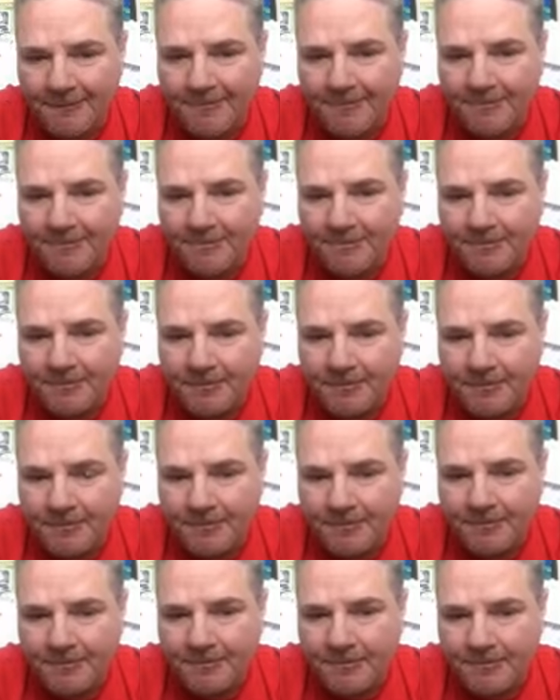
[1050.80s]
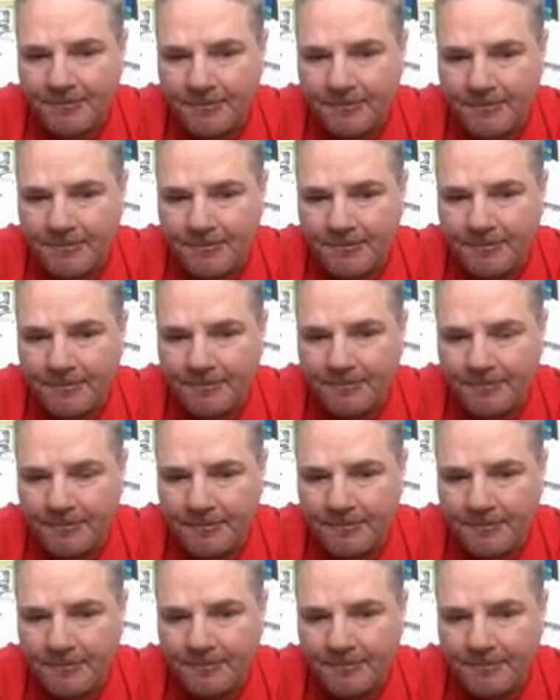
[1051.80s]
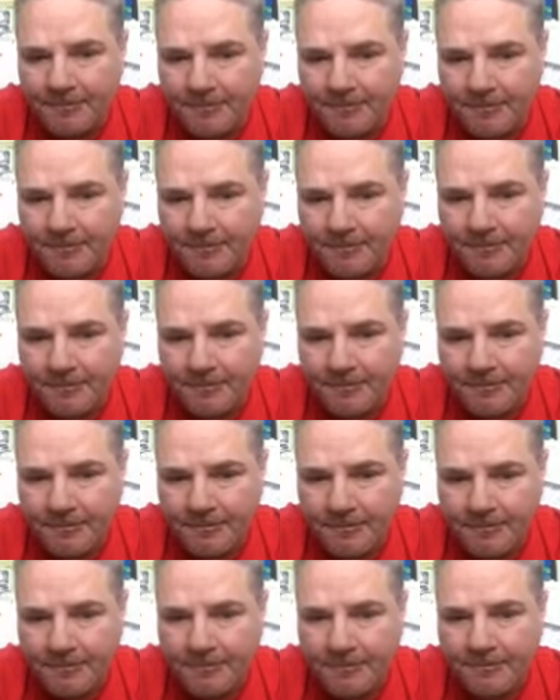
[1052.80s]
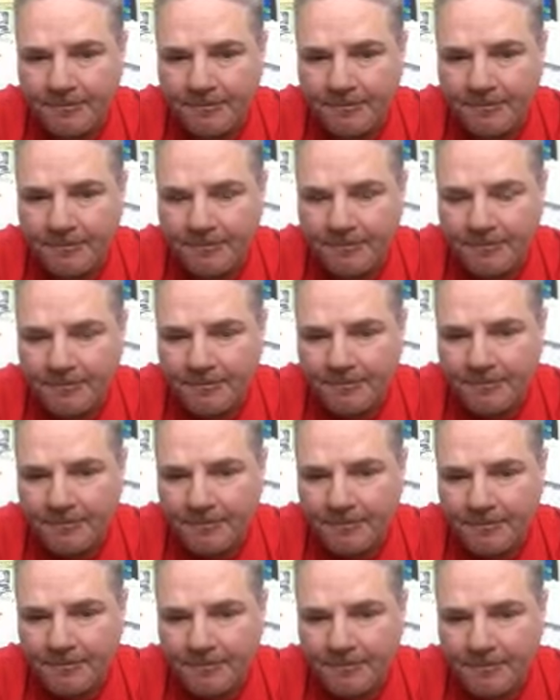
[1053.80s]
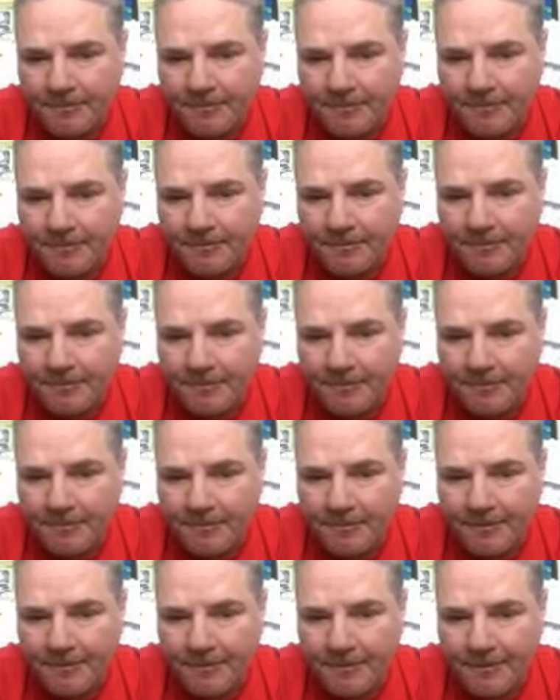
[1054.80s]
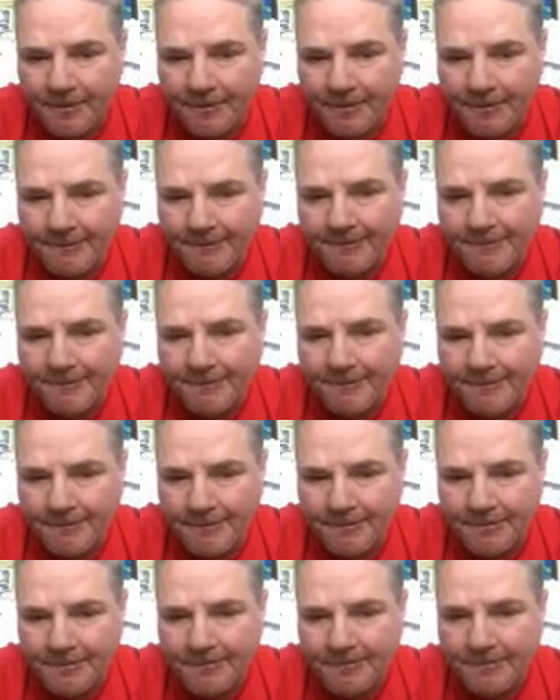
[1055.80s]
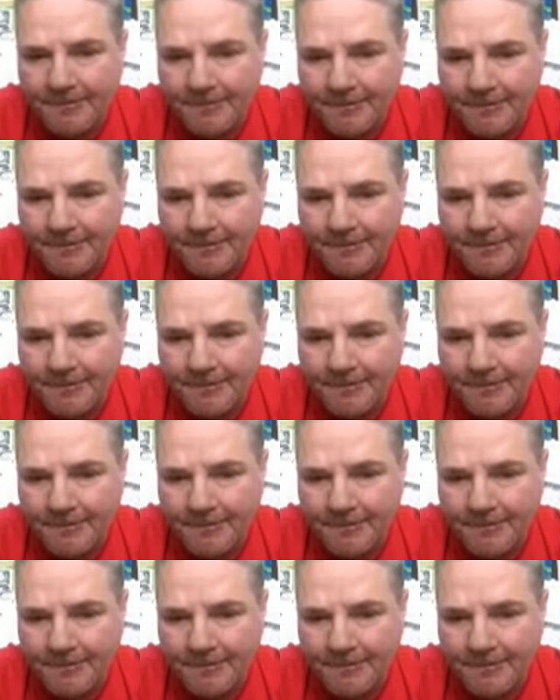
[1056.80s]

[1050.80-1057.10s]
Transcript: (not speaking)